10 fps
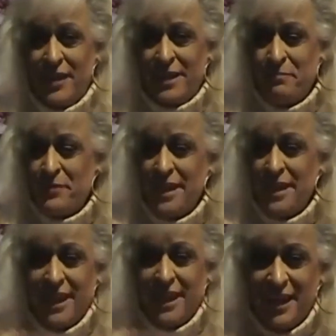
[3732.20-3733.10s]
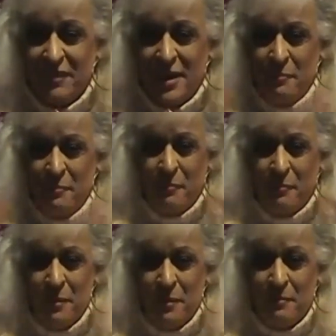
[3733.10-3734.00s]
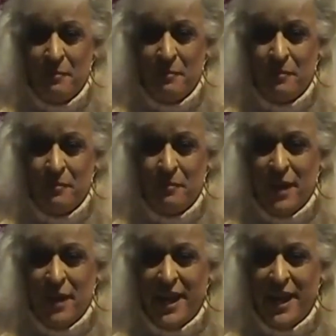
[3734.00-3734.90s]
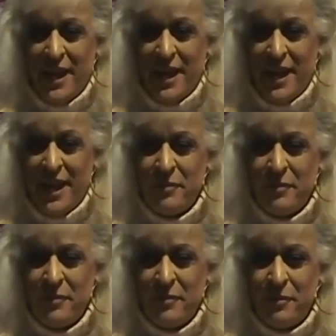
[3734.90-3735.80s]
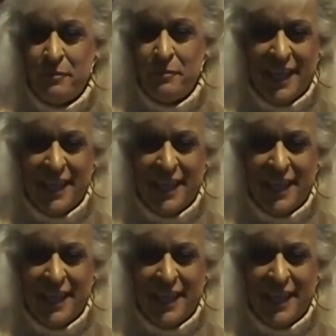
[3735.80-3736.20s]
so much. All right. Bye, everybody. Bye. Thanks again. Oh,